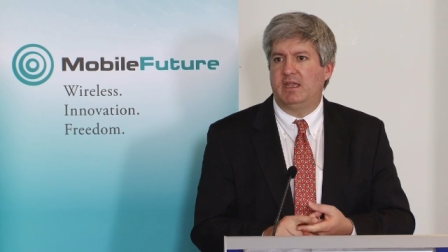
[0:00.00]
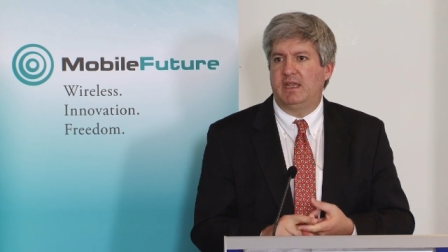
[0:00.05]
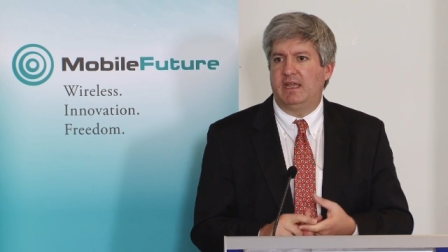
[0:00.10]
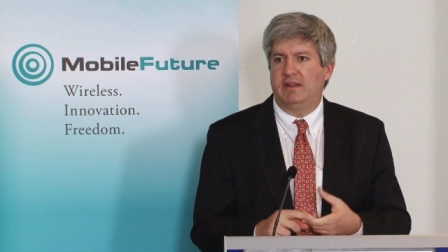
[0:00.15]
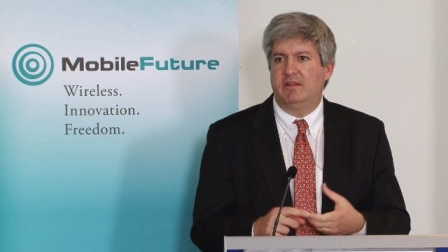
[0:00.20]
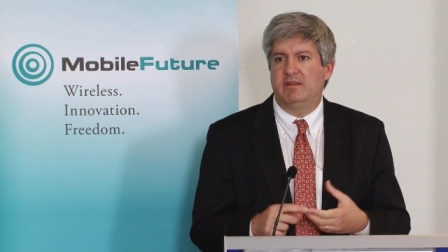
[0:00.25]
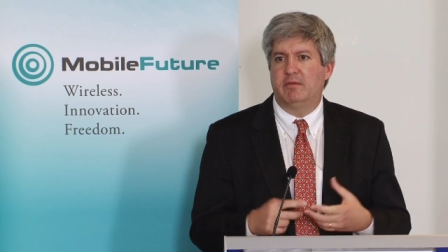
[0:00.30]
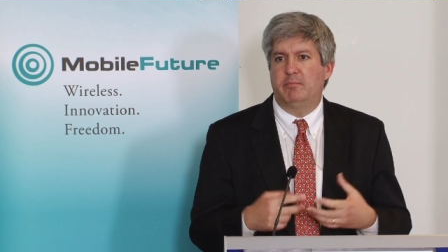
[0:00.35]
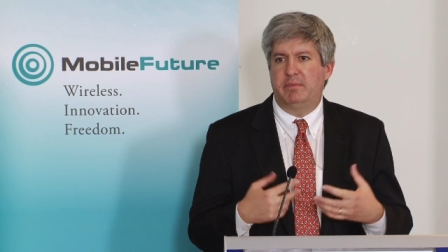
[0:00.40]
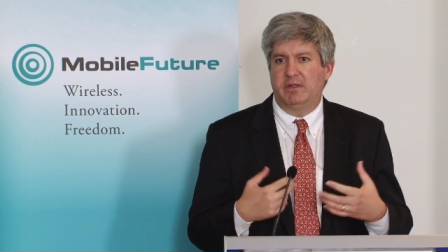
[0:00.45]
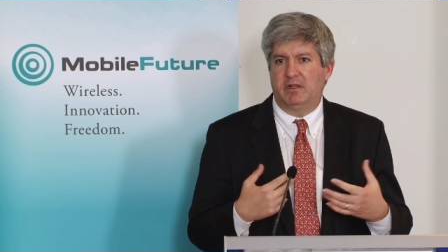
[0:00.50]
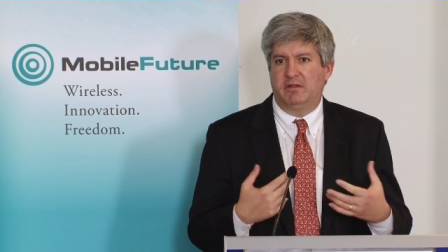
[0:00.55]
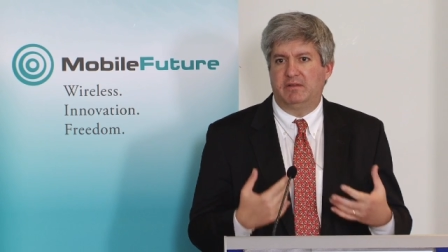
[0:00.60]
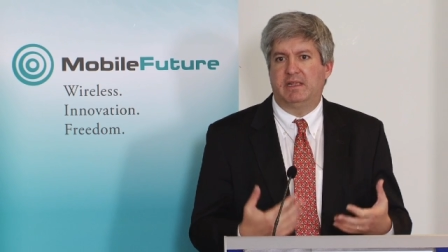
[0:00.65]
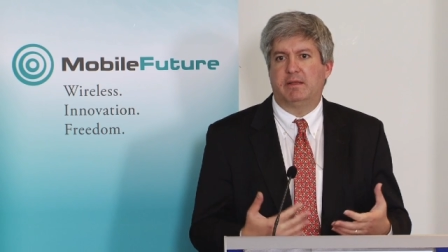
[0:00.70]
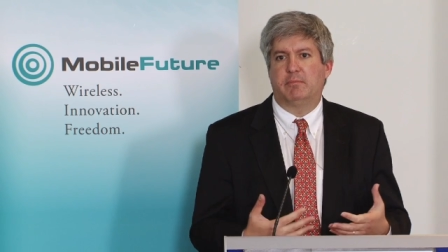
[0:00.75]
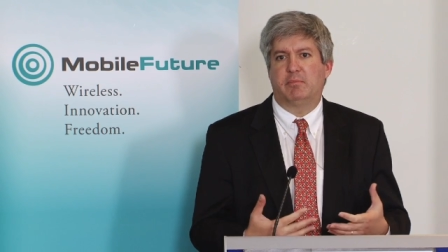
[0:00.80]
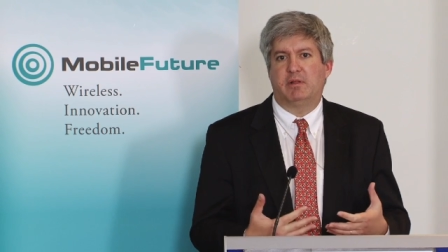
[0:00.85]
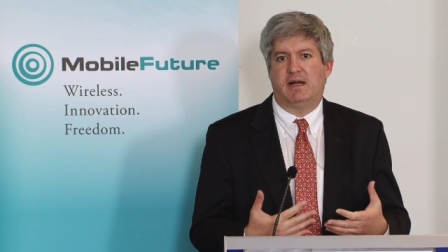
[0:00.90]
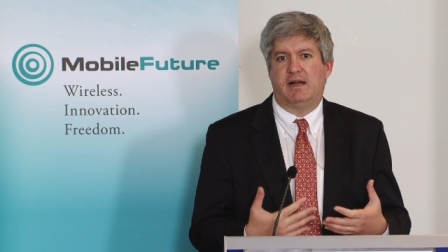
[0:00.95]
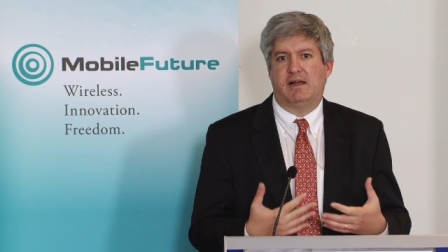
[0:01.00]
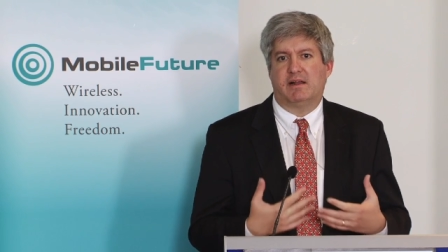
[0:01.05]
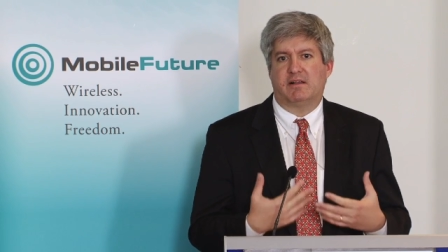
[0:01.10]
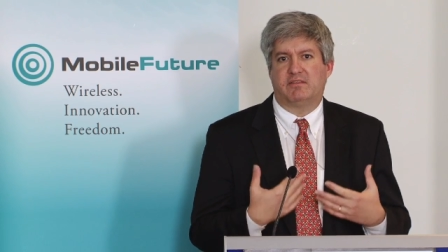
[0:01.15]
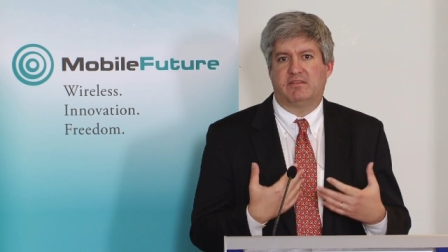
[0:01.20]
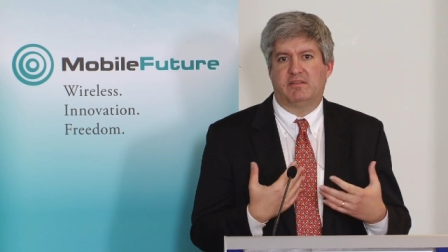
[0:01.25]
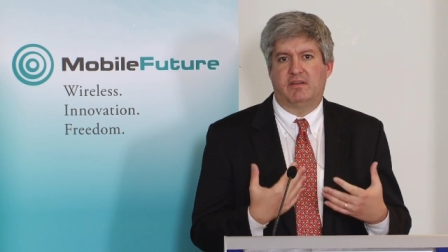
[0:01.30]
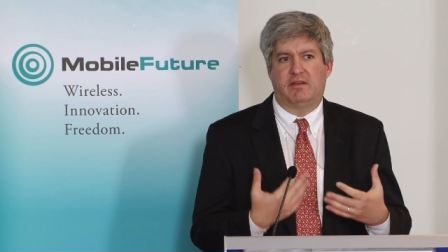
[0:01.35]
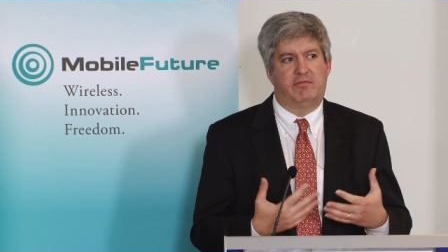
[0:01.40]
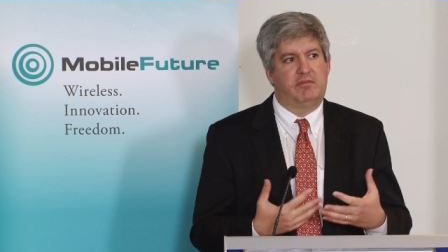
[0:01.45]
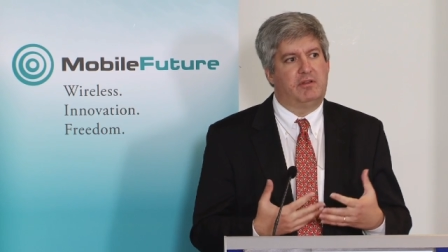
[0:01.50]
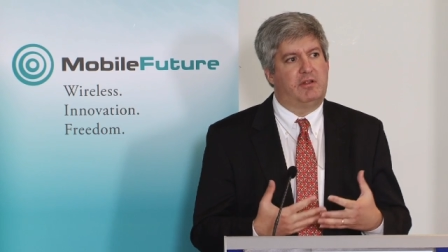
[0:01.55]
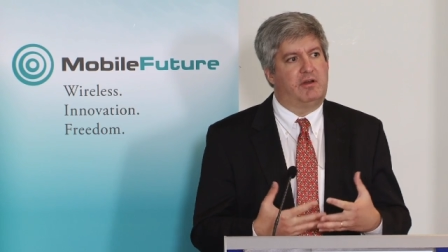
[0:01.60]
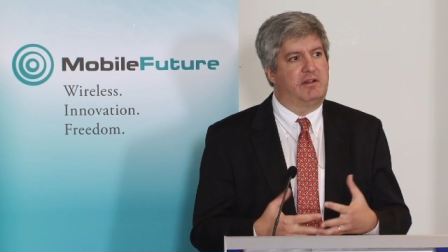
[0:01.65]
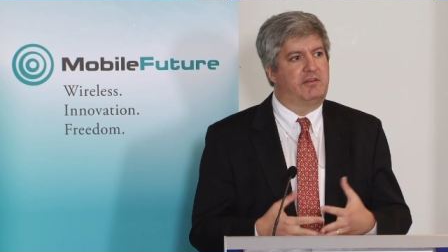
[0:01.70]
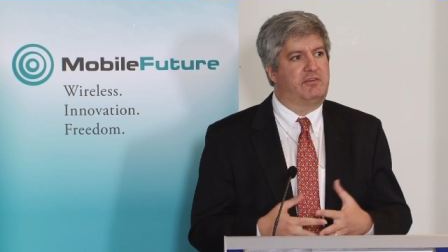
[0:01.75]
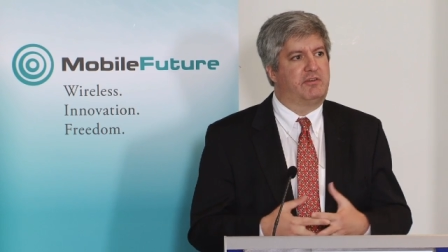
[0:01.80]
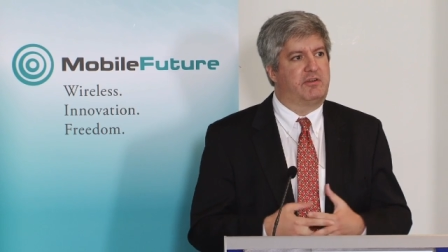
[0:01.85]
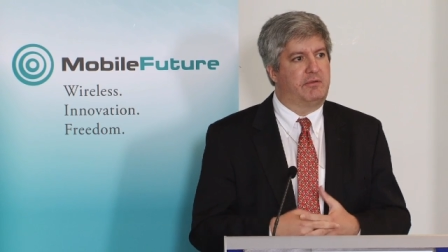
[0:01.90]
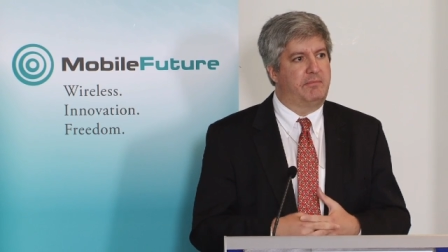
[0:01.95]
in the building blocks of
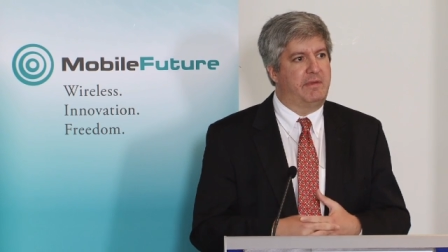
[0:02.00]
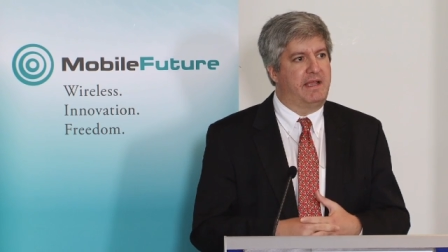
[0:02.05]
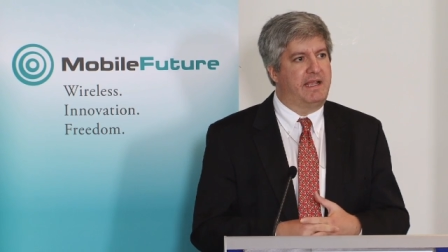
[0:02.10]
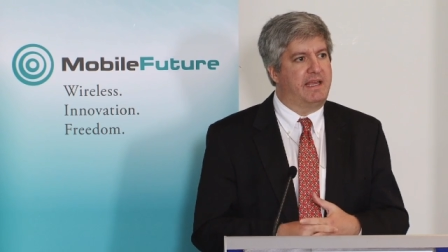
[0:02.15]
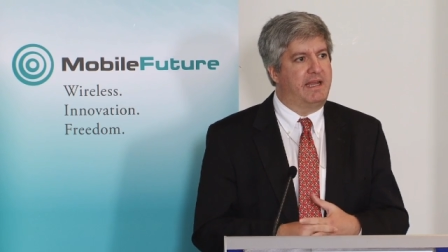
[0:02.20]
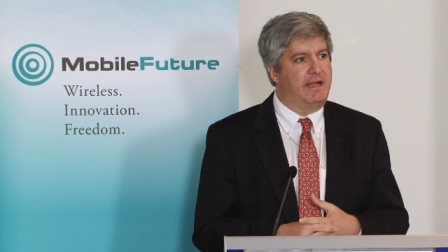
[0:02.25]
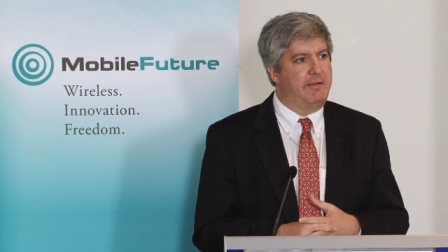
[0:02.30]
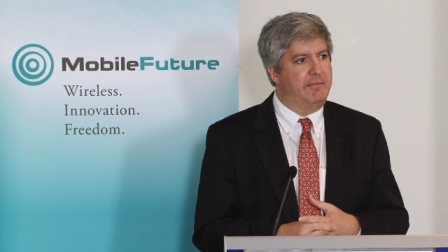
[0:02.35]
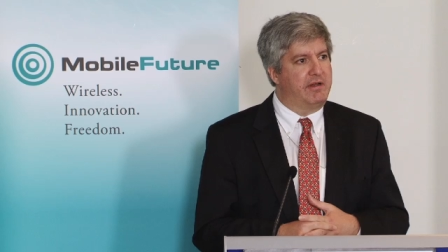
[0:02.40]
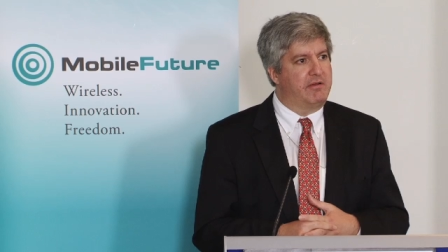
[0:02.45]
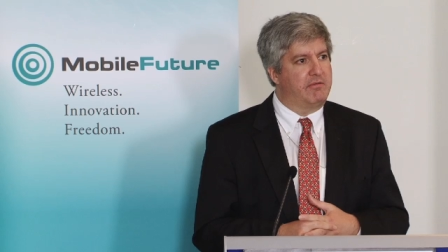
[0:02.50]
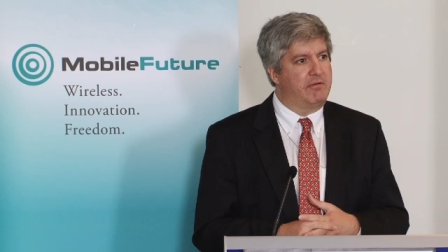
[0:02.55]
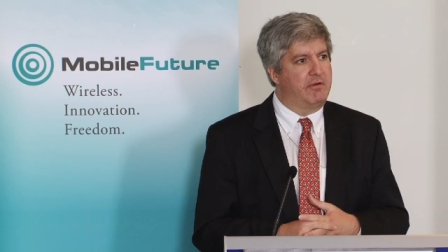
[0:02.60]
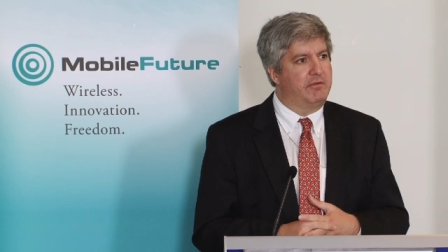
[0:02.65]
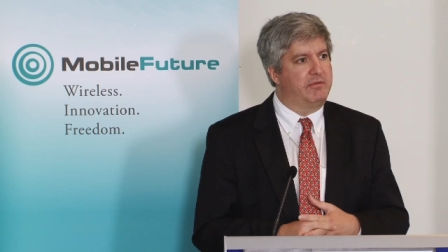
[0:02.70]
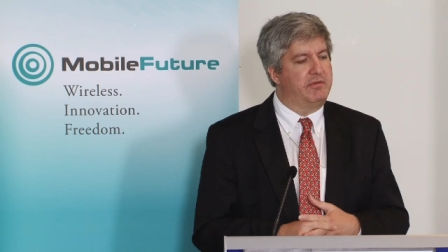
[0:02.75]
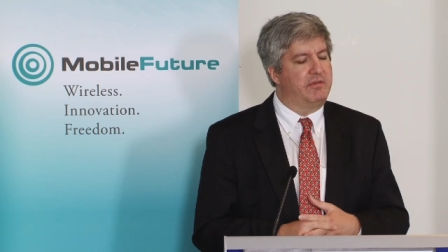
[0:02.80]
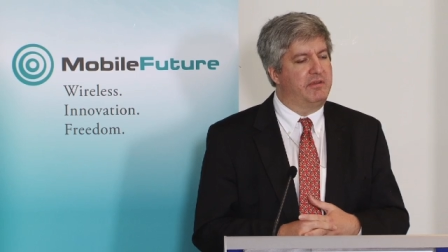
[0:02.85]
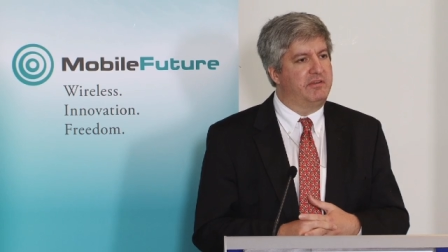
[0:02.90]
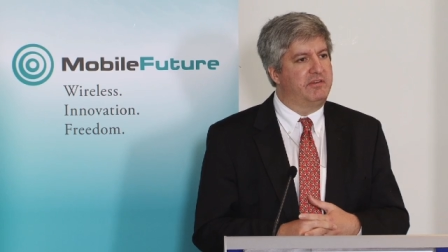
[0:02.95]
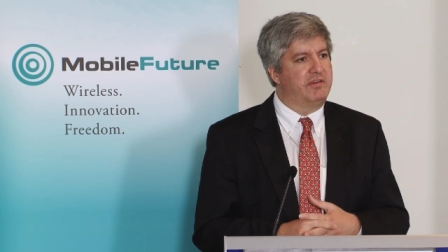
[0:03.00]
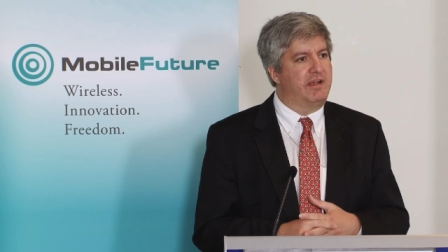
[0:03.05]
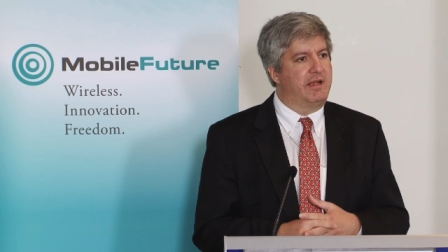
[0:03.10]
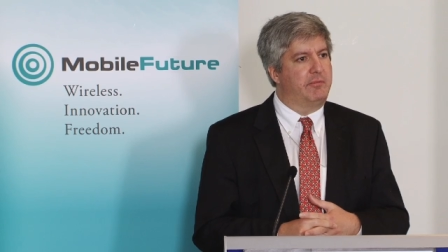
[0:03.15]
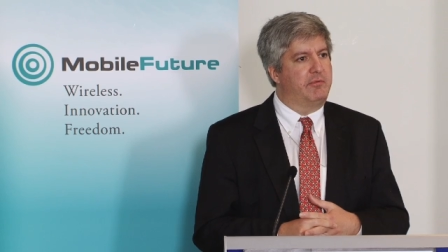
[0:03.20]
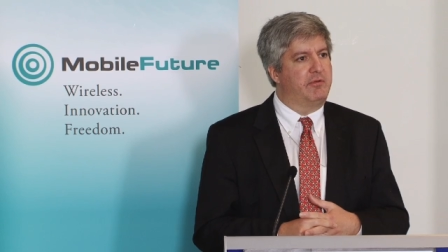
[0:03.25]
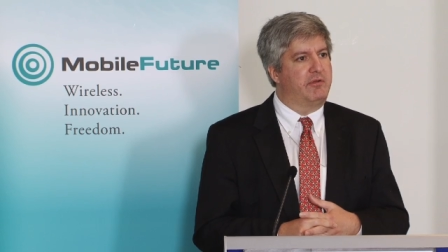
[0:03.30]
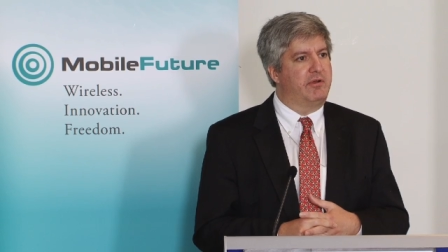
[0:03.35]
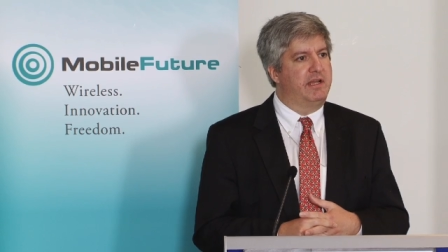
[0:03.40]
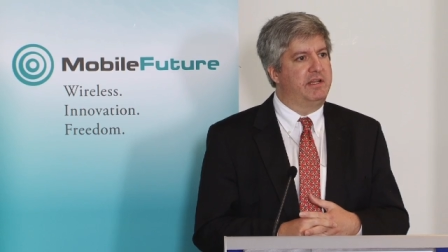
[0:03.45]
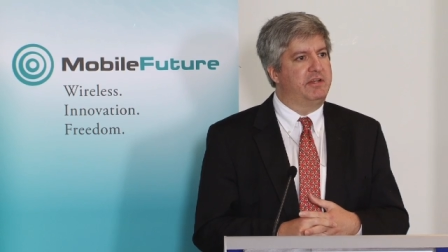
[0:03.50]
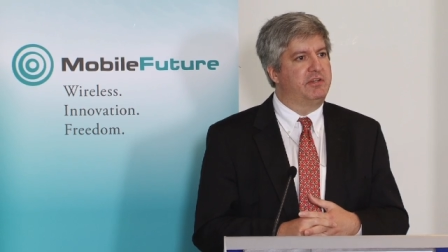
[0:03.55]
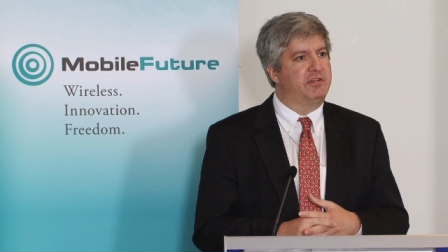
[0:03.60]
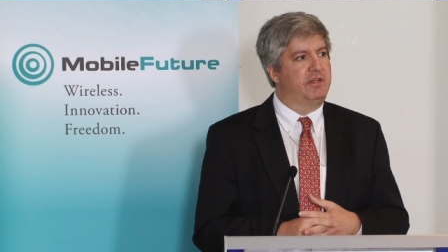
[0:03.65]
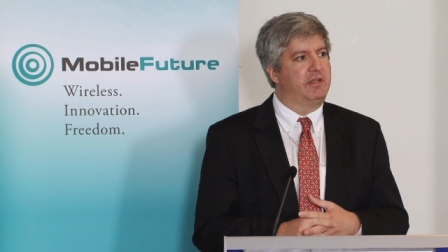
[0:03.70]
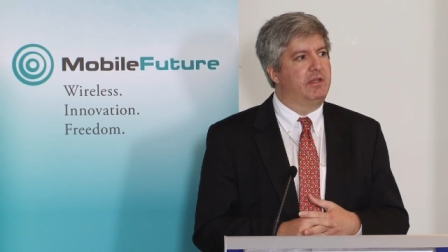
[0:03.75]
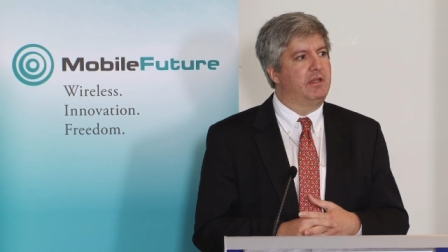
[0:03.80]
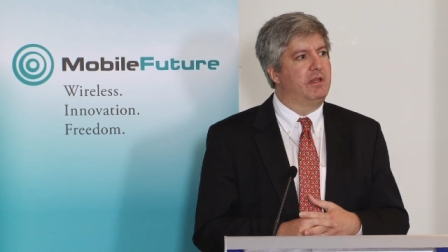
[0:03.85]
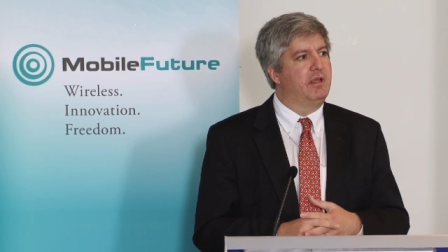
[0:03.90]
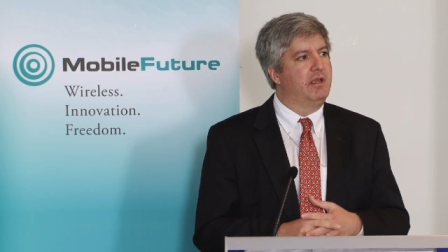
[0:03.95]
long-term economic growth and job
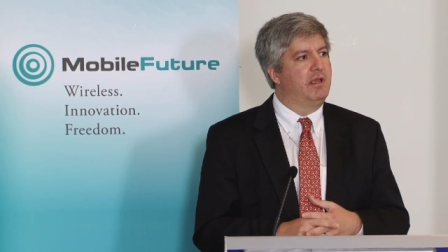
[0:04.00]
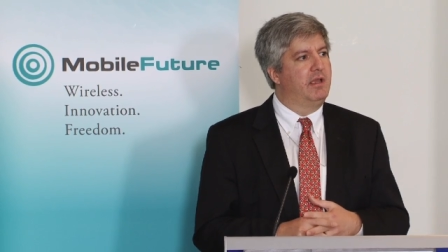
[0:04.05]
creation,